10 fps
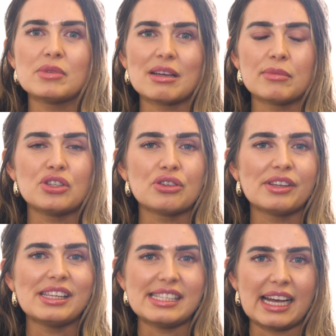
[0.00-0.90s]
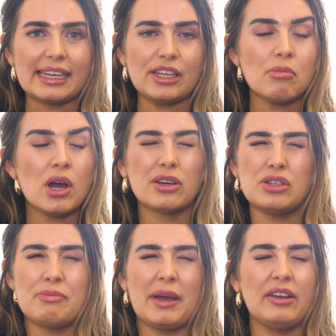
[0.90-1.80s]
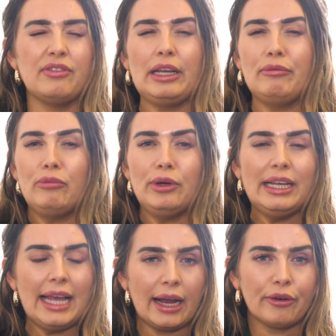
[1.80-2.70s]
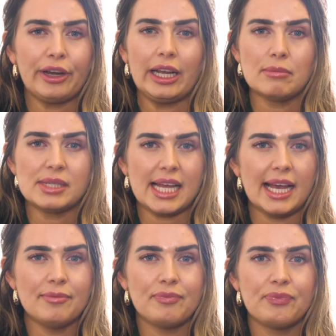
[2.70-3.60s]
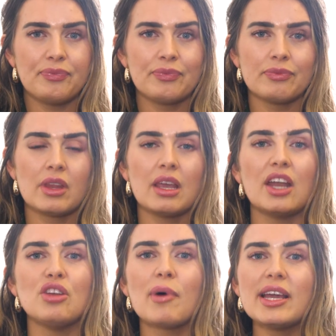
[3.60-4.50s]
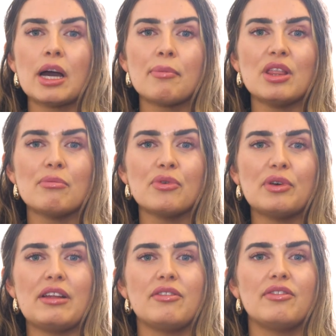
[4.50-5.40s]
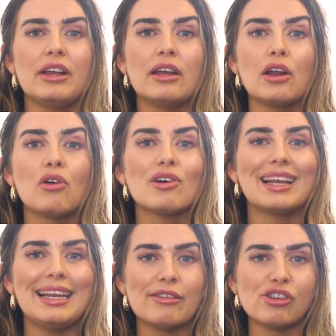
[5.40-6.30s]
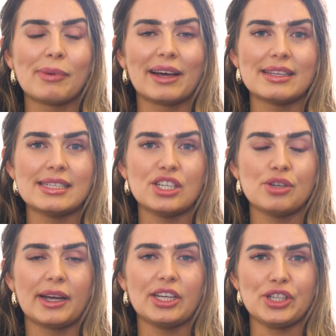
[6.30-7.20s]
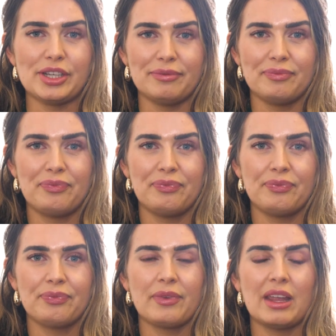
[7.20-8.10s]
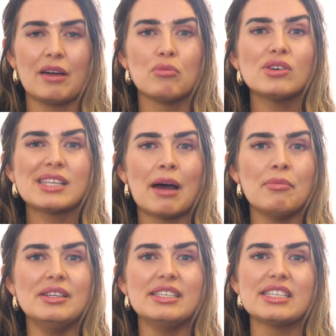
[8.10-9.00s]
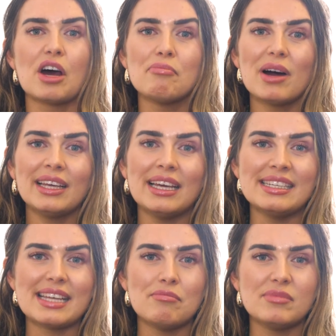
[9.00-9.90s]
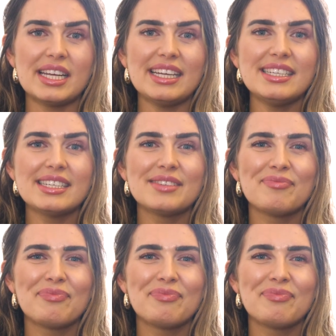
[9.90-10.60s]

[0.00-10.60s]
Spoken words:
with someone during the day, you might go to bed feeling really angry and upset, and you wake up in the morning feeling a lot clearer about the situation. And what's happened is our bucket has emptied,